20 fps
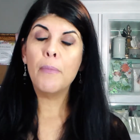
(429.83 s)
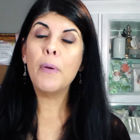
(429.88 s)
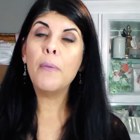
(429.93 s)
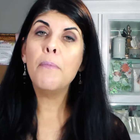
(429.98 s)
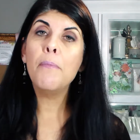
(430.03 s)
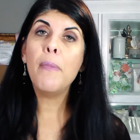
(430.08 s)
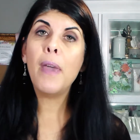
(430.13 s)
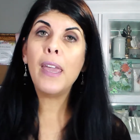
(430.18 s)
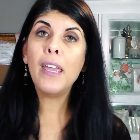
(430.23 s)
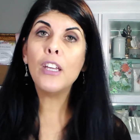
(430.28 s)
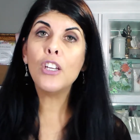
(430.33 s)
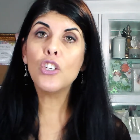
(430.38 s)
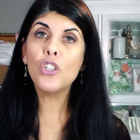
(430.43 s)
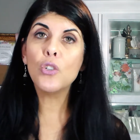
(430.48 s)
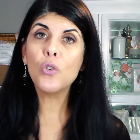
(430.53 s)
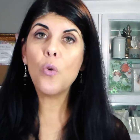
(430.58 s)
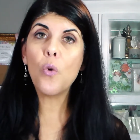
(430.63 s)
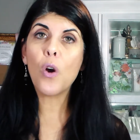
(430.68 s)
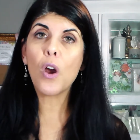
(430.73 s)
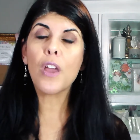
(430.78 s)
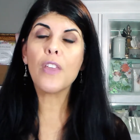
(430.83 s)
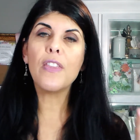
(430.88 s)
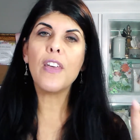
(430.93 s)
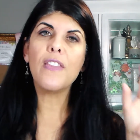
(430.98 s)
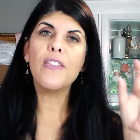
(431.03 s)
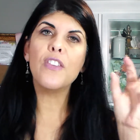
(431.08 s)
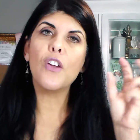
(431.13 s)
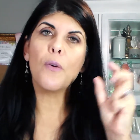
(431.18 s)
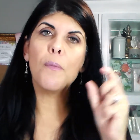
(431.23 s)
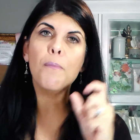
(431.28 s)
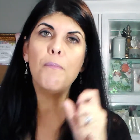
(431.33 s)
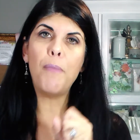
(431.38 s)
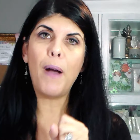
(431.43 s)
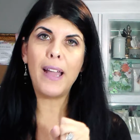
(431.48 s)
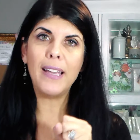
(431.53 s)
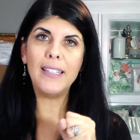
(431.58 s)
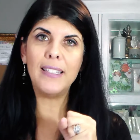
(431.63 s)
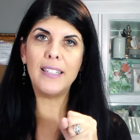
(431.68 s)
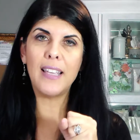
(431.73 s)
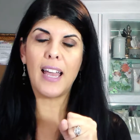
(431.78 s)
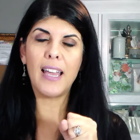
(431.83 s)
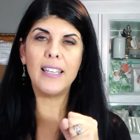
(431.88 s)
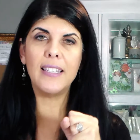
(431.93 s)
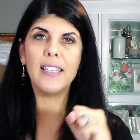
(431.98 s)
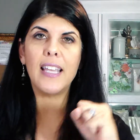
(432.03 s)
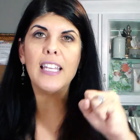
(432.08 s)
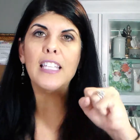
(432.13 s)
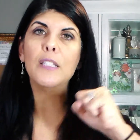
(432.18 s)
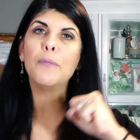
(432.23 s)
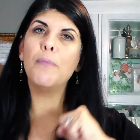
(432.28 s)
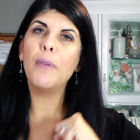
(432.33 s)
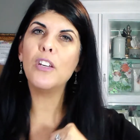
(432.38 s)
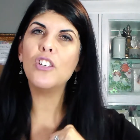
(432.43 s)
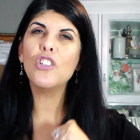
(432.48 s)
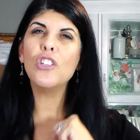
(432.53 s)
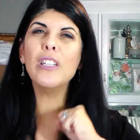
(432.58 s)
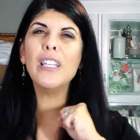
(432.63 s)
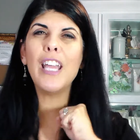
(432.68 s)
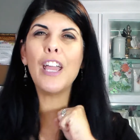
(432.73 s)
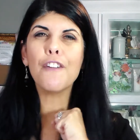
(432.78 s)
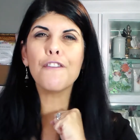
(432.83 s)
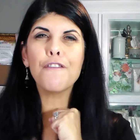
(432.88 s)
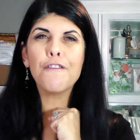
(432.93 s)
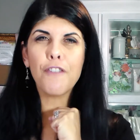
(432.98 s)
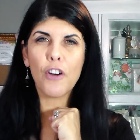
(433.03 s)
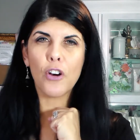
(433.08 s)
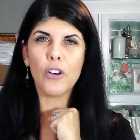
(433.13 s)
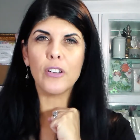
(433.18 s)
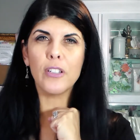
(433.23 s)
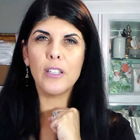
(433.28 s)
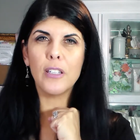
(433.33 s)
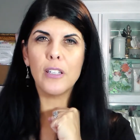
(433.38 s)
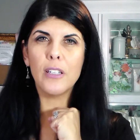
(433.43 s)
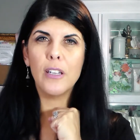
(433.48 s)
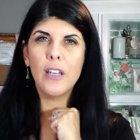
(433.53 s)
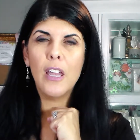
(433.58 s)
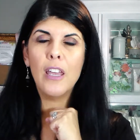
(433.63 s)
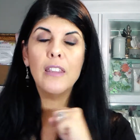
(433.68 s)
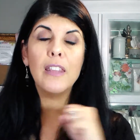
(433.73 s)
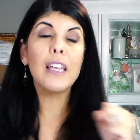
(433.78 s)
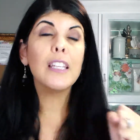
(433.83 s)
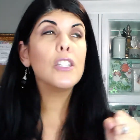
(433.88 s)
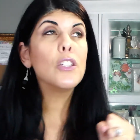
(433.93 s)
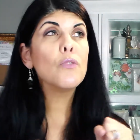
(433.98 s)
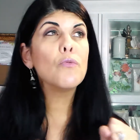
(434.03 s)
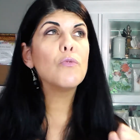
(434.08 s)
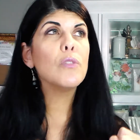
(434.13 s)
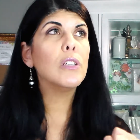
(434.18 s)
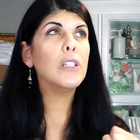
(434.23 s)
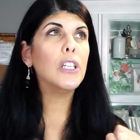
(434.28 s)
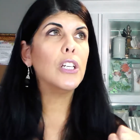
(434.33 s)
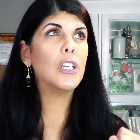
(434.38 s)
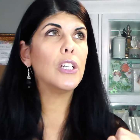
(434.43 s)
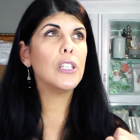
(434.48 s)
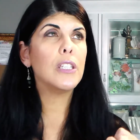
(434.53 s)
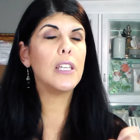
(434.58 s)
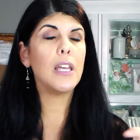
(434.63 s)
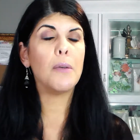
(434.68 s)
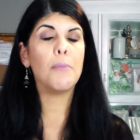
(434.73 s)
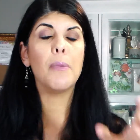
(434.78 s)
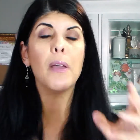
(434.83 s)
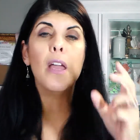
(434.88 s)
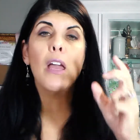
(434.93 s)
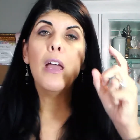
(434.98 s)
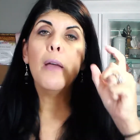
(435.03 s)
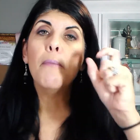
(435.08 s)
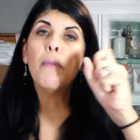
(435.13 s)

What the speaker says: but make sure that they're bite-sized, especially at first. That's a really good tip.